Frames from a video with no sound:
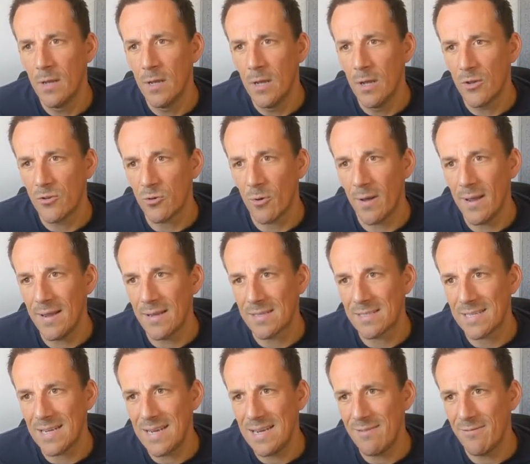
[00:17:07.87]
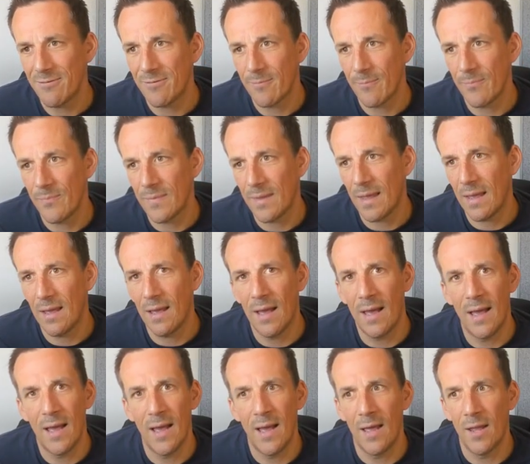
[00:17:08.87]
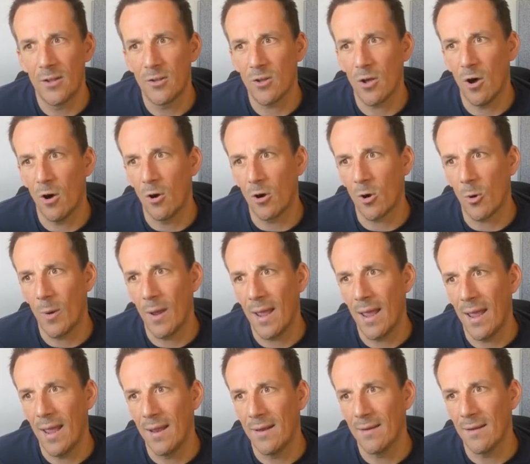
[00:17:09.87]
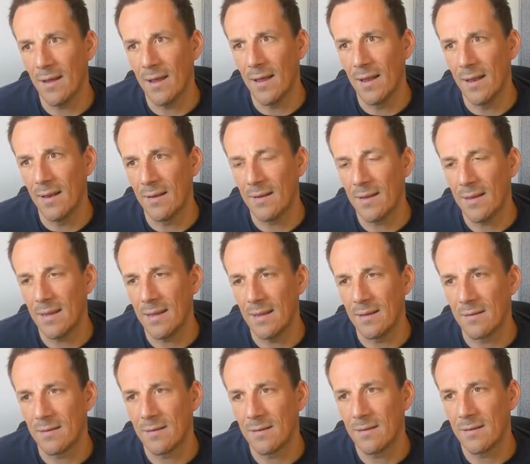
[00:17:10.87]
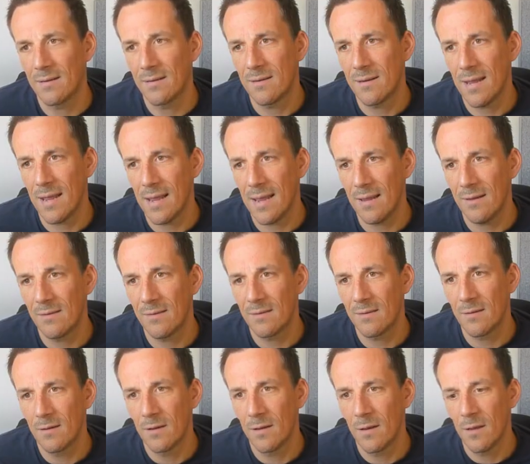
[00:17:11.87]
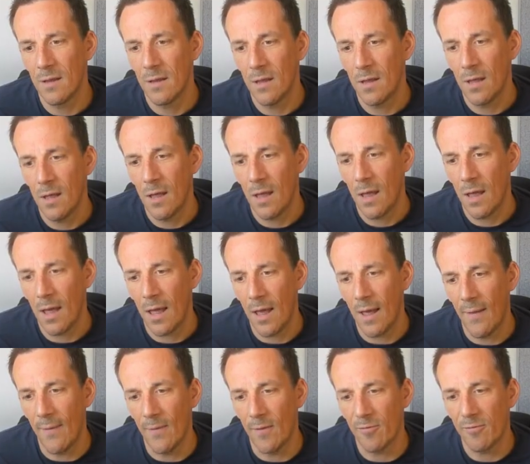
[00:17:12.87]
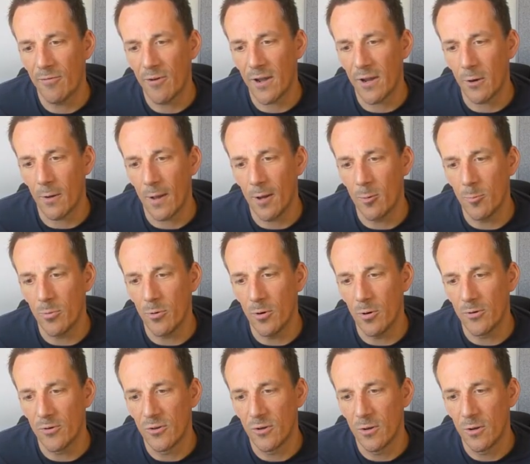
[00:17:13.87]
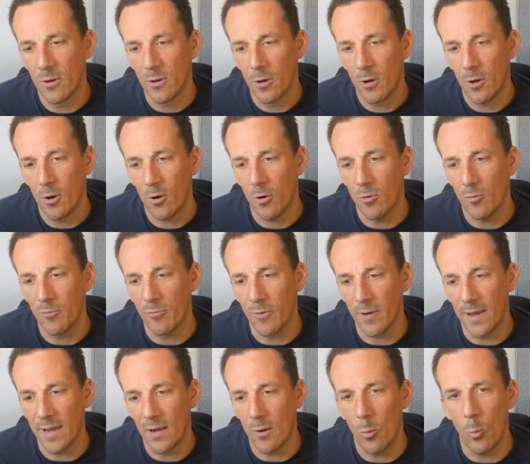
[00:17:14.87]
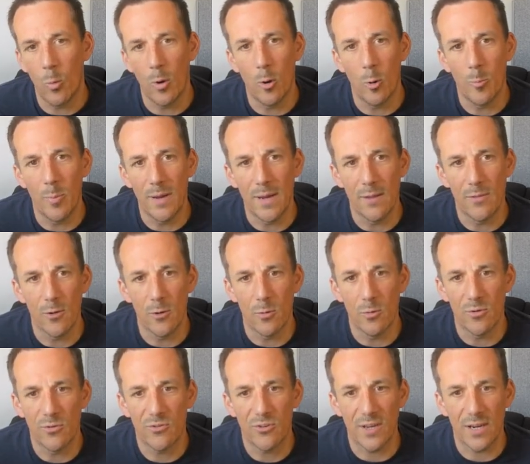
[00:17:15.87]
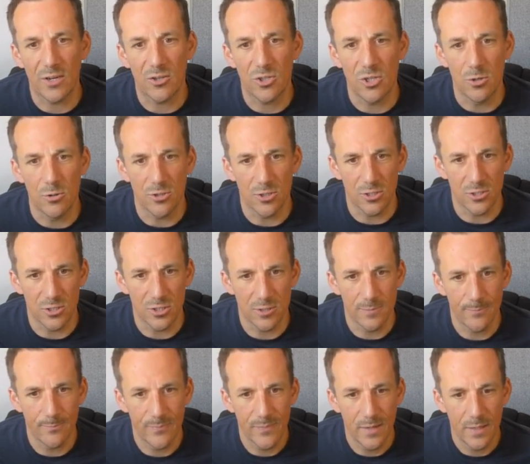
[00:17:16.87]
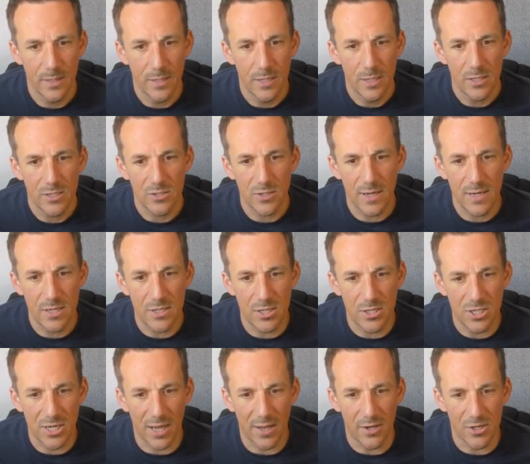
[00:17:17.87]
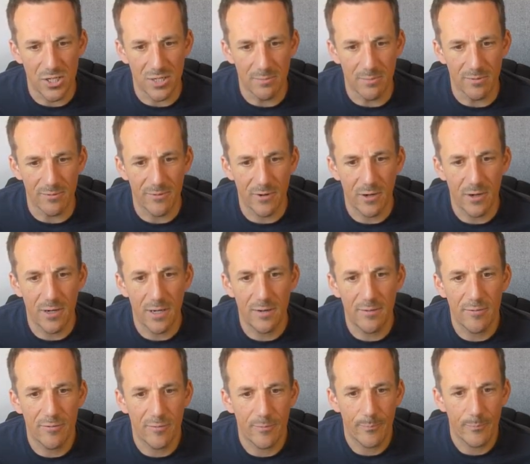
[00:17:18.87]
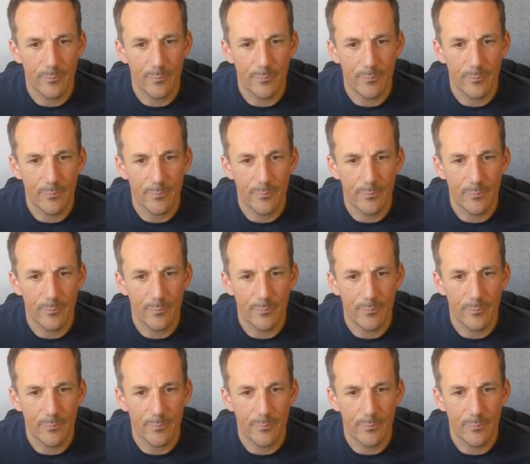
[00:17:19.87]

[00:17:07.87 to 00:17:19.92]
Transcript: So I hit save, and I'll go ahead and hit test, and the final output hopefully will be those 6 users. So into challenge number 5.